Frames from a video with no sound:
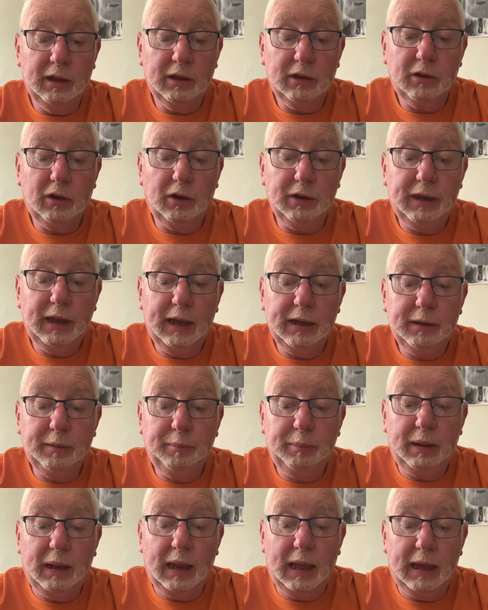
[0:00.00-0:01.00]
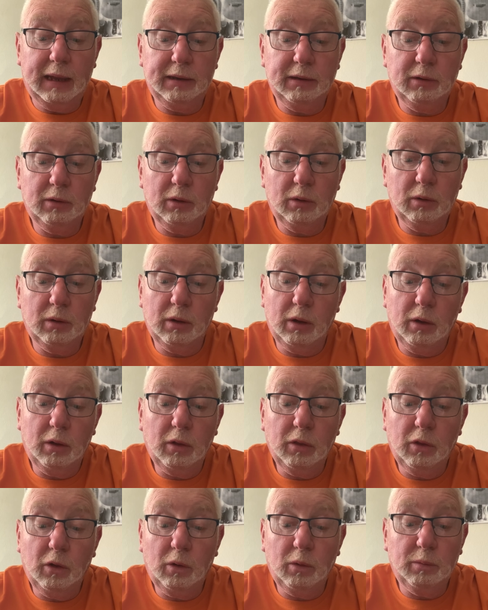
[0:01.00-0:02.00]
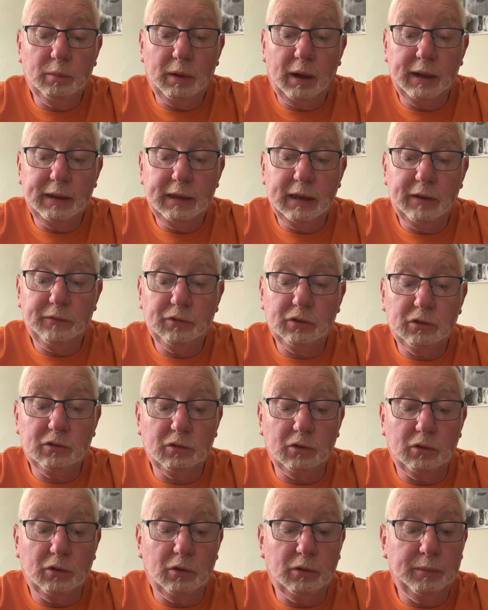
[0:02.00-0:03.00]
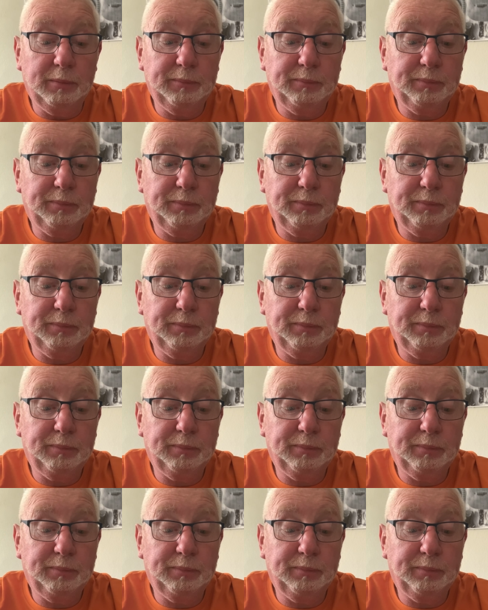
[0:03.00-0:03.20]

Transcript: God had a plan, although I never saw.